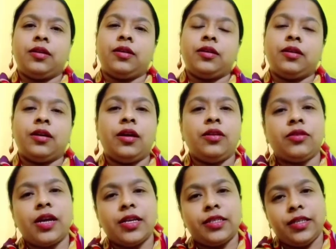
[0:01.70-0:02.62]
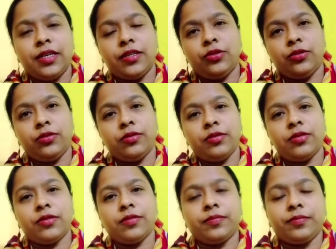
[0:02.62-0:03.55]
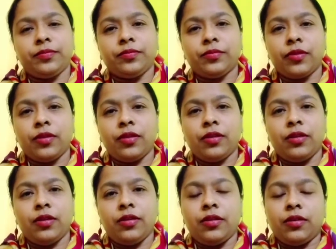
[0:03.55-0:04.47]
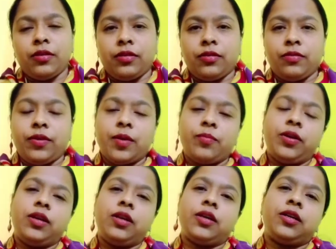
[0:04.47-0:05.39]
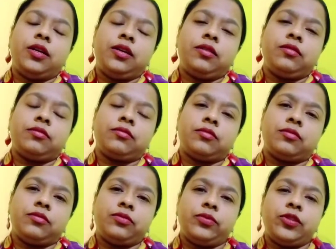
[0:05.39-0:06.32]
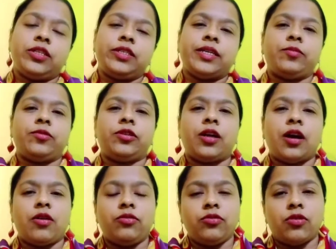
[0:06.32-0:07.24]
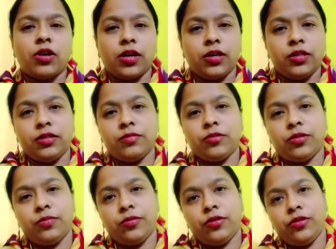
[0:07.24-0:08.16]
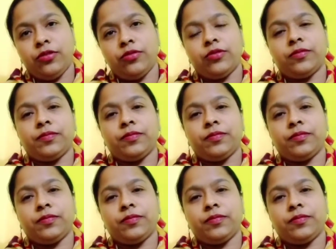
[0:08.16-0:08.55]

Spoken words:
Hello class 10 students. We have been learning with the chapter how do organisms reproduce.